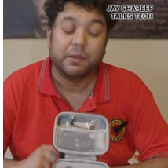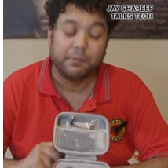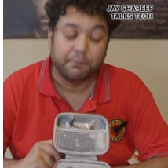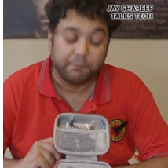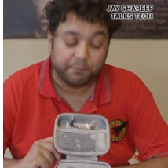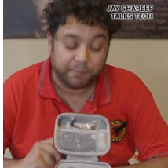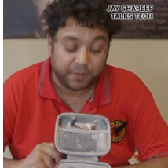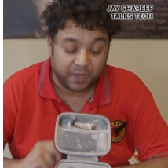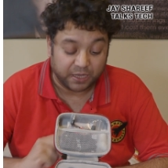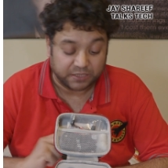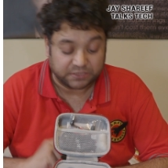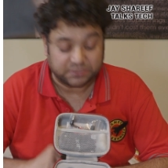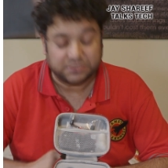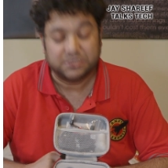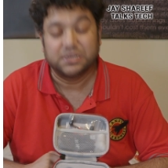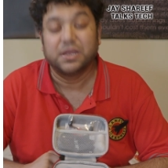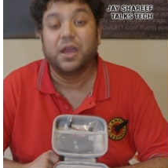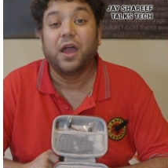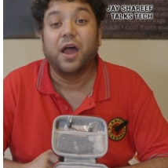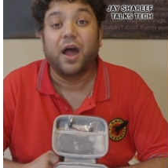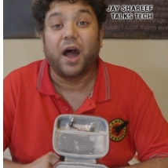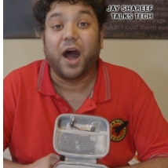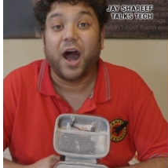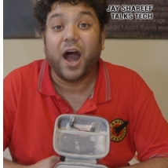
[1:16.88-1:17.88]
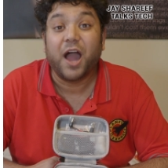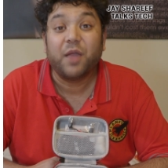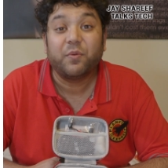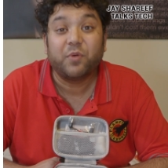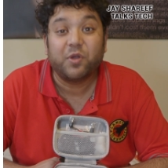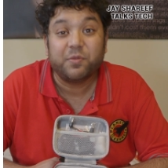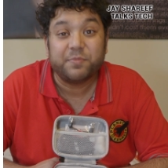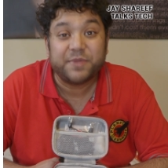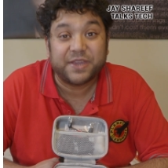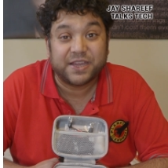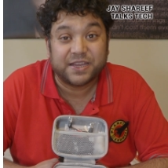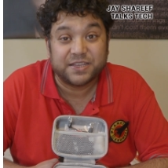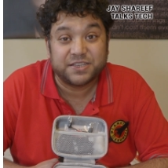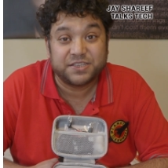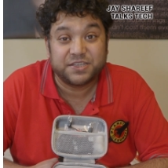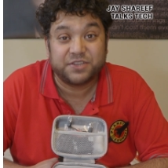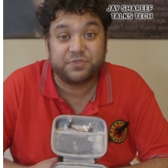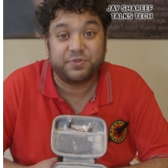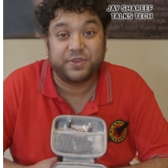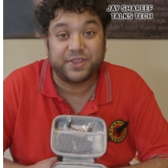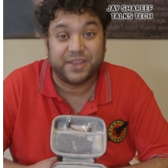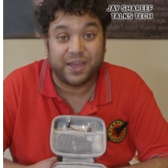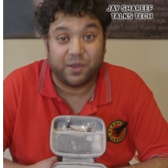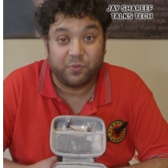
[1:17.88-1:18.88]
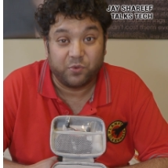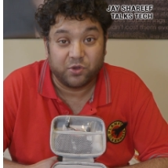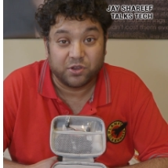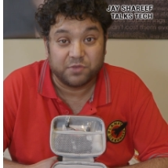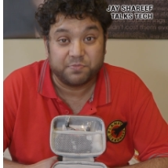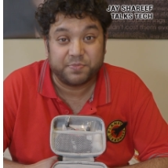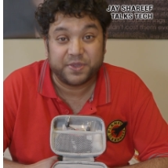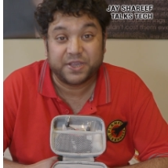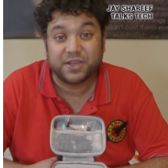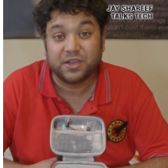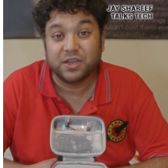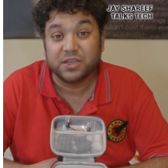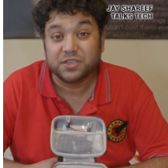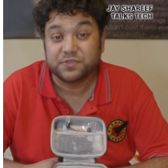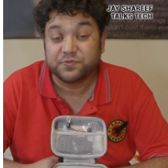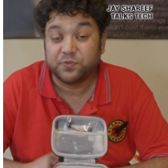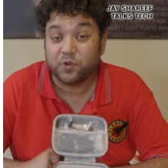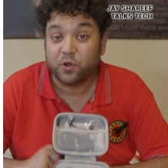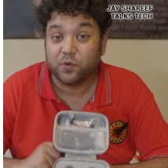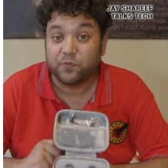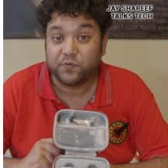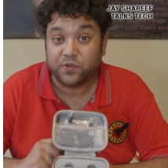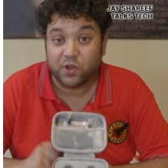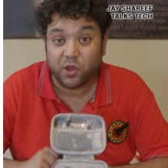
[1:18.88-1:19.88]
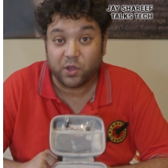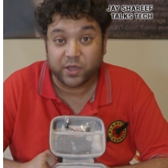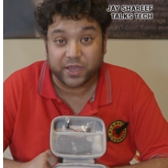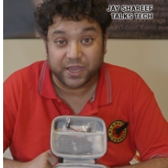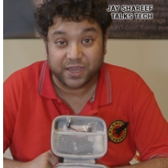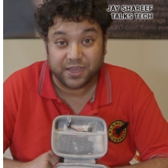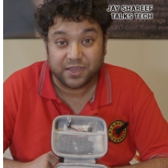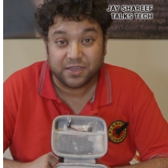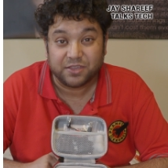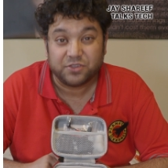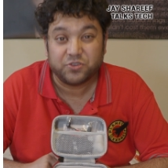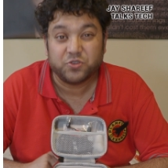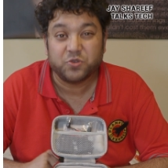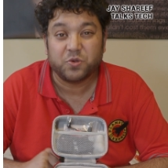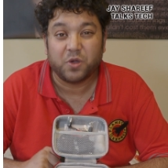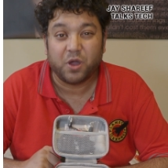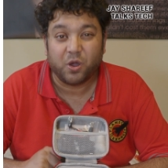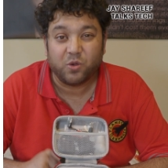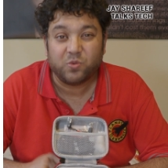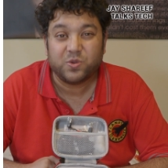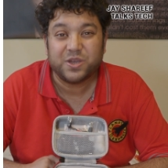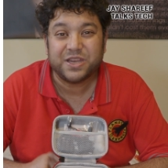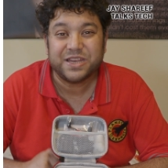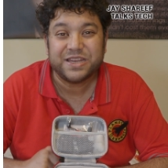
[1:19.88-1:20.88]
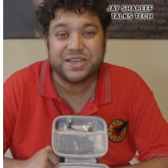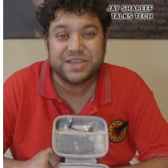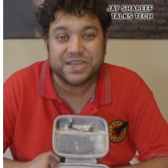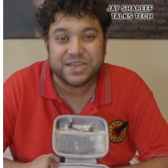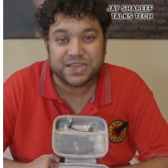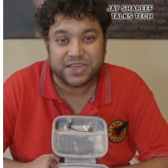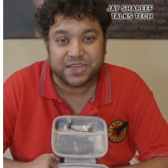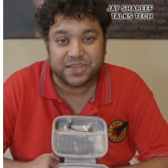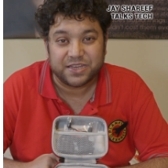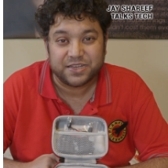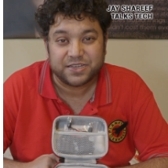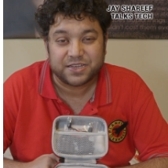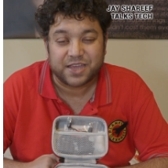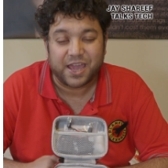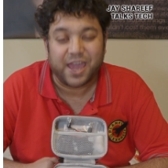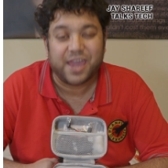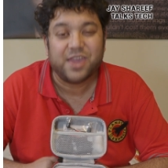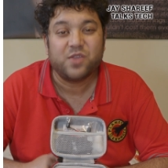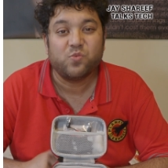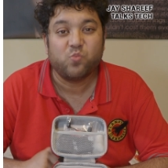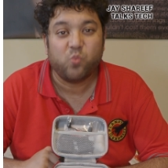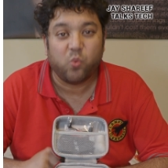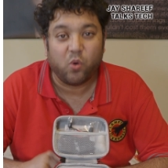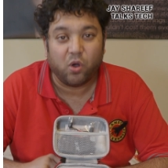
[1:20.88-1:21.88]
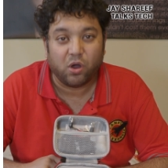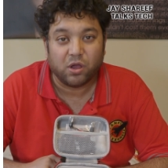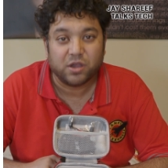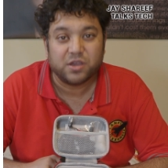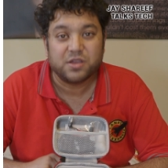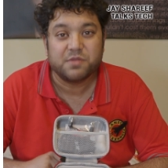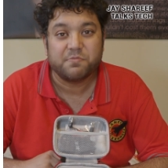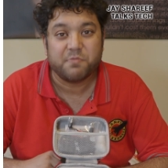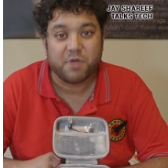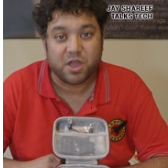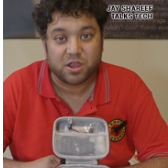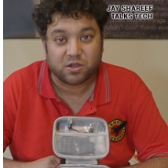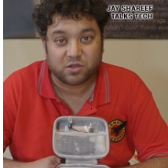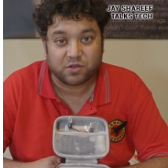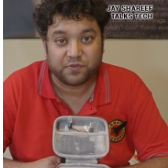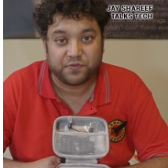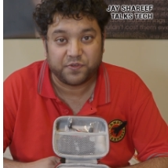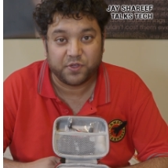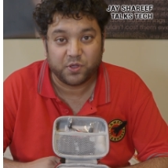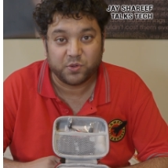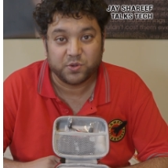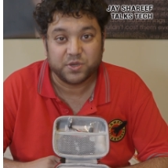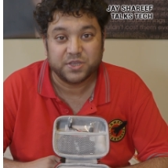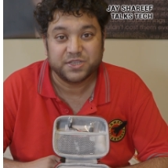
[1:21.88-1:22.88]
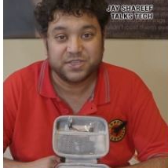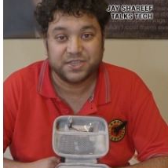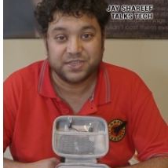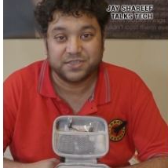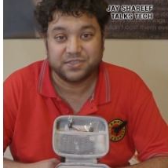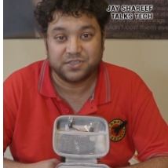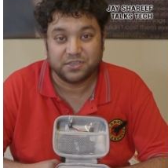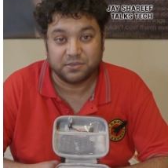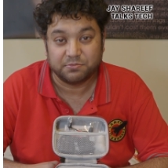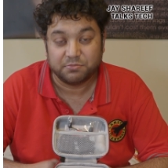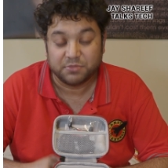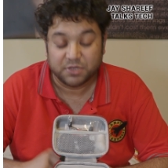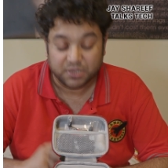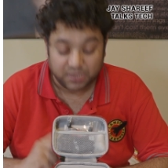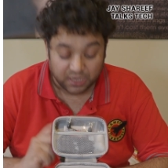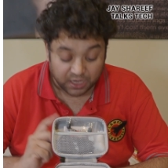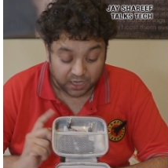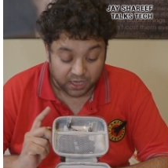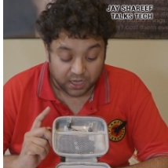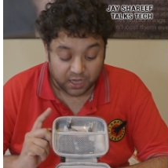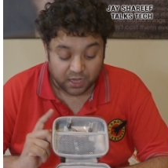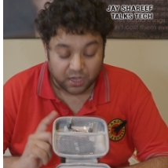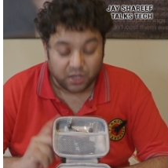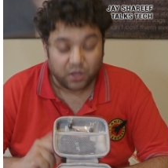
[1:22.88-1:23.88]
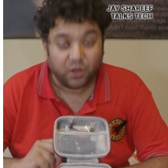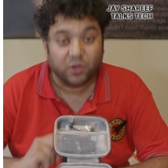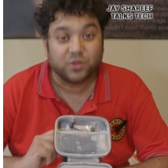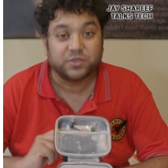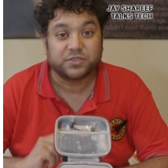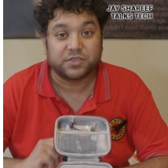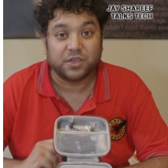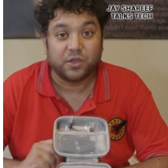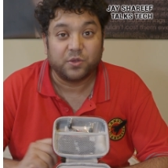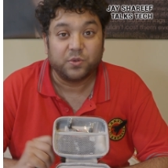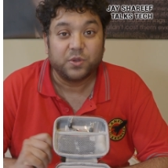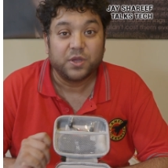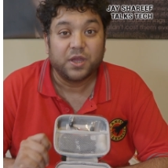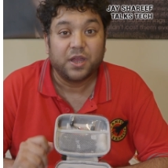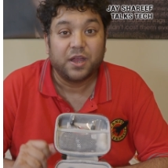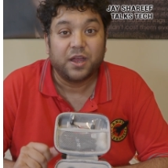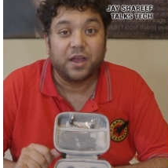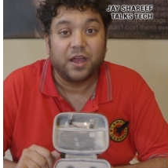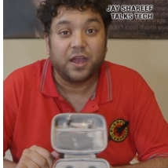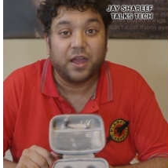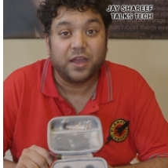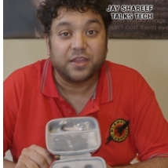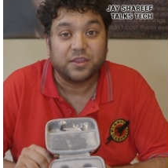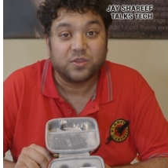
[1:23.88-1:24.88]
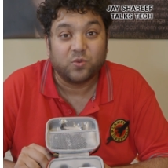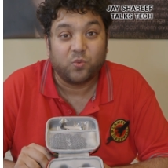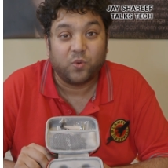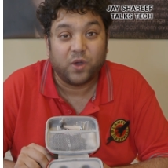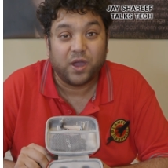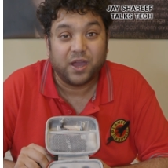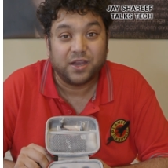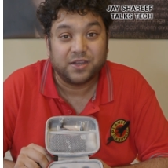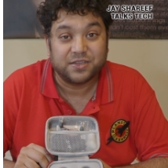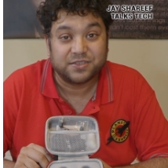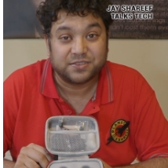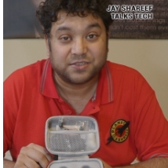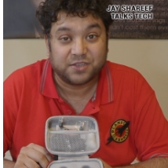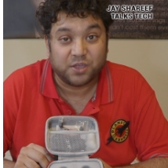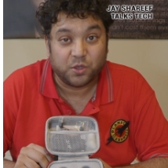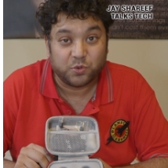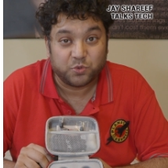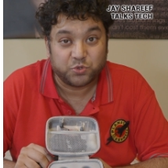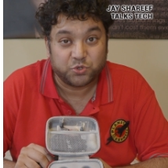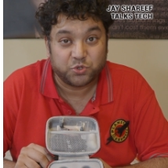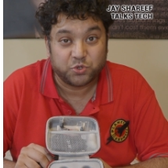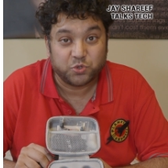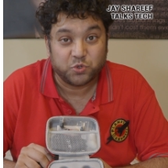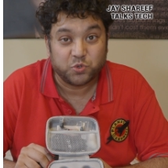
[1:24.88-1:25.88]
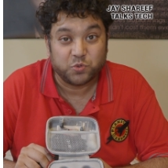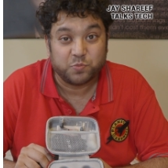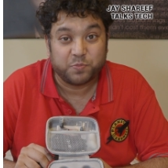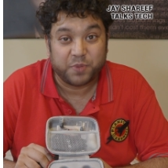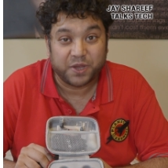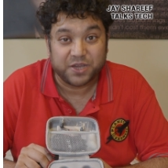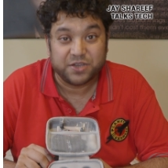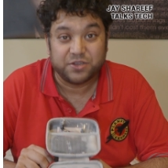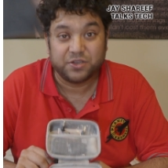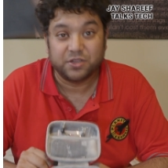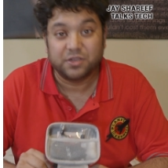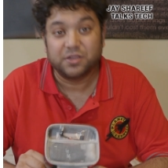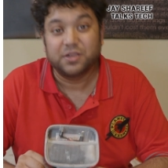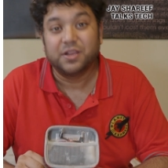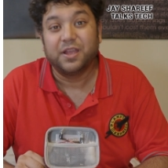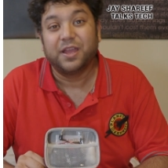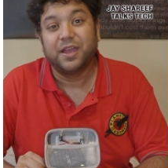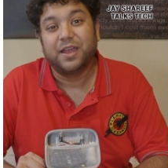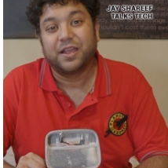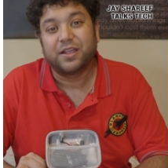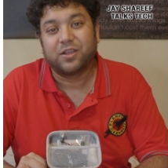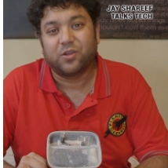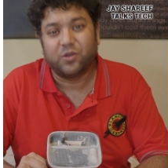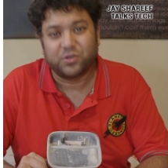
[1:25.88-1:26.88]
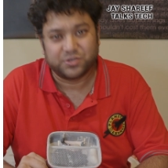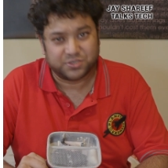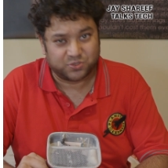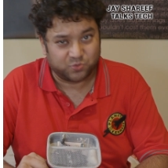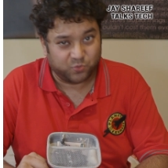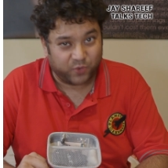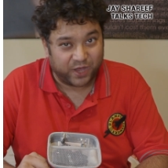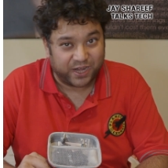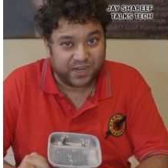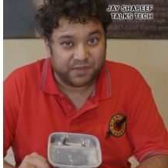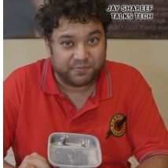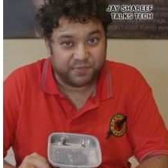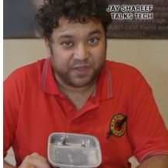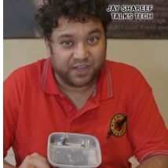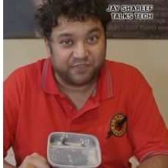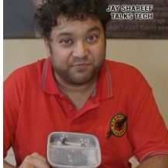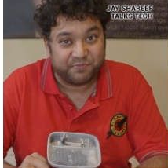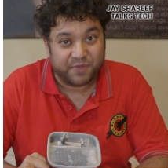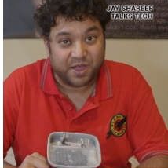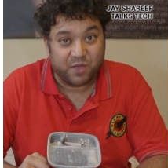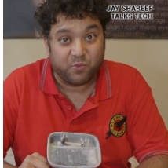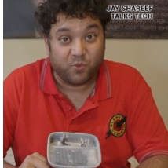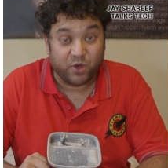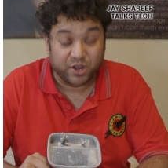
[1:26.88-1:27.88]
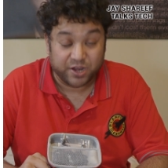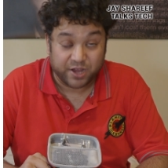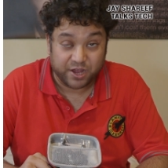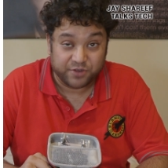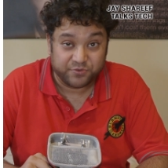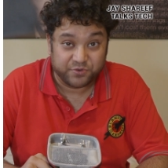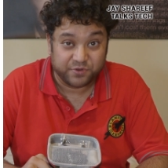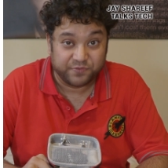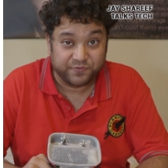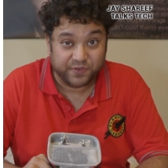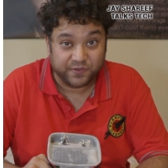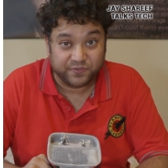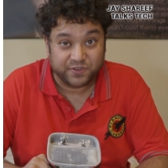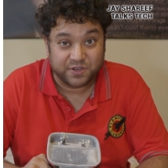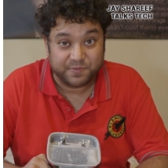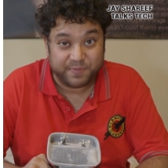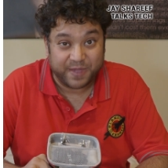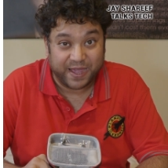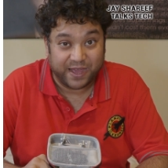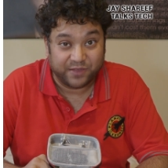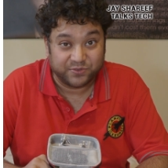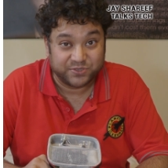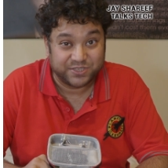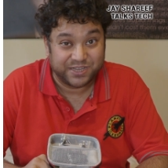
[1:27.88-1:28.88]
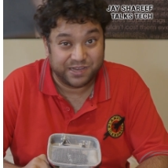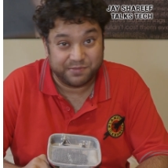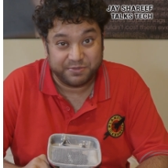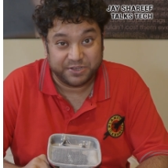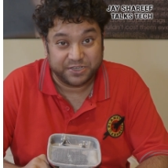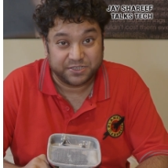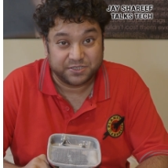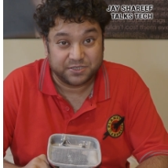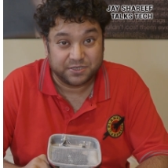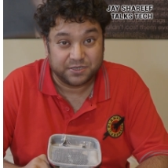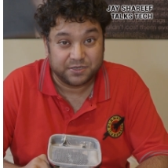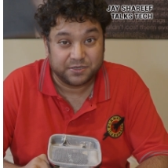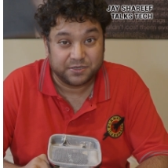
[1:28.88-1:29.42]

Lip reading: but I won't be considering that one because for vlogging, you only need a one microphone system. Also, the Wireless Go 2 bundle costs well above my £150 limit.